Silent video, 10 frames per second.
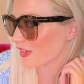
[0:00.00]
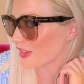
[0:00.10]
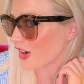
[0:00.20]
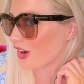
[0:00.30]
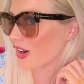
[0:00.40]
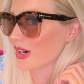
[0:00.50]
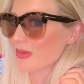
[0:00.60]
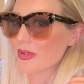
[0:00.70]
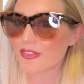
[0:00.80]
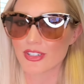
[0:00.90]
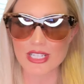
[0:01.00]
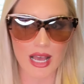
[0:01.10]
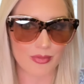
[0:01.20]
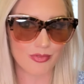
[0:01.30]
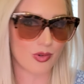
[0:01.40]
on the arm for
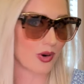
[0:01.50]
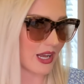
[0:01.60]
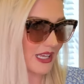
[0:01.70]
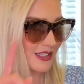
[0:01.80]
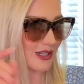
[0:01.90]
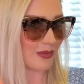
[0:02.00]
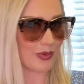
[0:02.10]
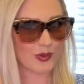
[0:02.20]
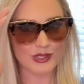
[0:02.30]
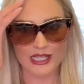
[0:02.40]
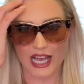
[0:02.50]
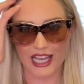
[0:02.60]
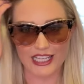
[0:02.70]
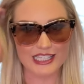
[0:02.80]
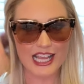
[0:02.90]
Tom Ford has it on both
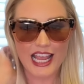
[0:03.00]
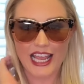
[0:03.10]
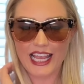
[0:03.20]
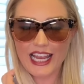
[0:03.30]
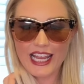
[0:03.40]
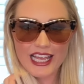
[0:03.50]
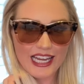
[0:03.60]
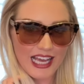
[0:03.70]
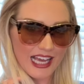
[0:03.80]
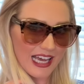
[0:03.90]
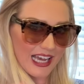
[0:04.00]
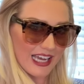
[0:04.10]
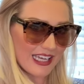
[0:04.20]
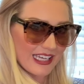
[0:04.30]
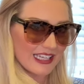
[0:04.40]
sides and
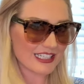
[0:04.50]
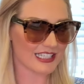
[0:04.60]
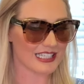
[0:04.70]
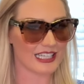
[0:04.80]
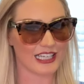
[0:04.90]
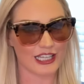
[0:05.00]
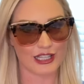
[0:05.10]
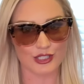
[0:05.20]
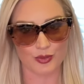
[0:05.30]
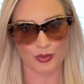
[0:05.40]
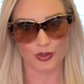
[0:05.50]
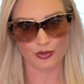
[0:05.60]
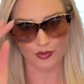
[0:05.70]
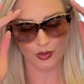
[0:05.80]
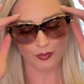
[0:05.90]
I just think these are
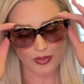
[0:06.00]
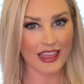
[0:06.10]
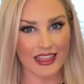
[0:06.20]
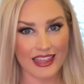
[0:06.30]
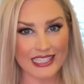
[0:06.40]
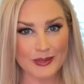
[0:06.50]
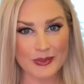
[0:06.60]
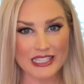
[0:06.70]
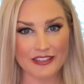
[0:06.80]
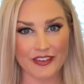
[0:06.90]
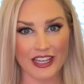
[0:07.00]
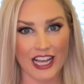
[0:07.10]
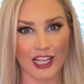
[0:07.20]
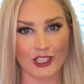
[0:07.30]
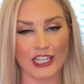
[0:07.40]
beautiful this specific
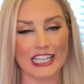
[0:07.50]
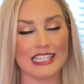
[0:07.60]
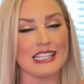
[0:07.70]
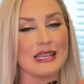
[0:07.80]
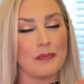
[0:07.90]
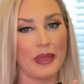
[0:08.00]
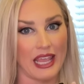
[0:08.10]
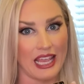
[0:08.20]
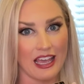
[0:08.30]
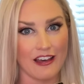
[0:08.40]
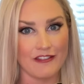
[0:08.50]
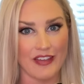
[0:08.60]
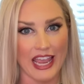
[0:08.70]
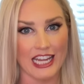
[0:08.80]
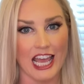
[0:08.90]
color is the pink
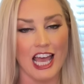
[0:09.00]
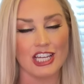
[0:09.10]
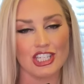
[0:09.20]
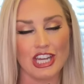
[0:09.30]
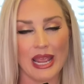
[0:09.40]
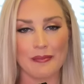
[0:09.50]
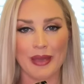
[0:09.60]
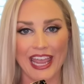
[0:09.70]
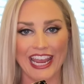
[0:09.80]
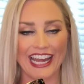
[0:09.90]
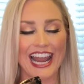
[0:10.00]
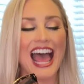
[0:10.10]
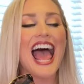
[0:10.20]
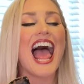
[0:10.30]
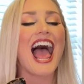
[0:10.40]
Havana champagne
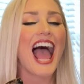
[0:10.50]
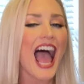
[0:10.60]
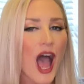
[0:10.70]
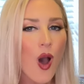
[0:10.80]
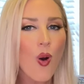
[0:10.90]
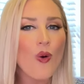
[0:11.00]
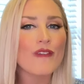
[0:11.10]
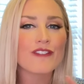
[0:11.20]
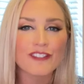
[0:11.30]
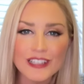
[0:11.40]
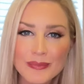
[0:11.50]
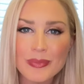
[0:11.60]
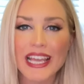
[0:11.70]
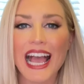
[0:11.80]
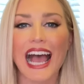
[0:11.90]
how
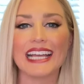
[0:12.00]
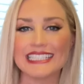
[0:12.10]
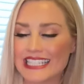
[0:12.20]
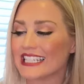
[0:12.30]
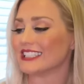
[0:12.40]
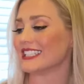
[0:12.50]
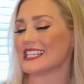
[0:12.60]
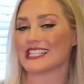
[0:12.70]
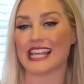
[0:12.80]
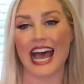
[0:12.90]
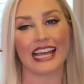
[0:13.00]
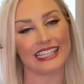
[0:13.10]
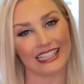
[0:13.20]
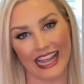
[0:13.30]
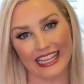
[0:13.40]
flipping ideal is that
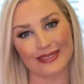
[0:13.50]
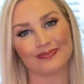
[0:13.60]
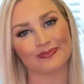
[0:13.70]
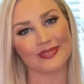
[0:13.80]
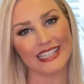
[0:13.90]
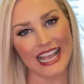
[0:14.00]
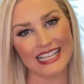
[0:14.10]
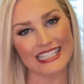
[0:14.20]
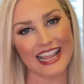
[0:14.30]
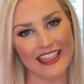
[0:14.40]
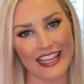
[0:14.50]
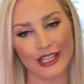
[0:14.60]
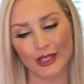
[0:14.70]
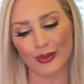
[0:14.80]
like Yes, thank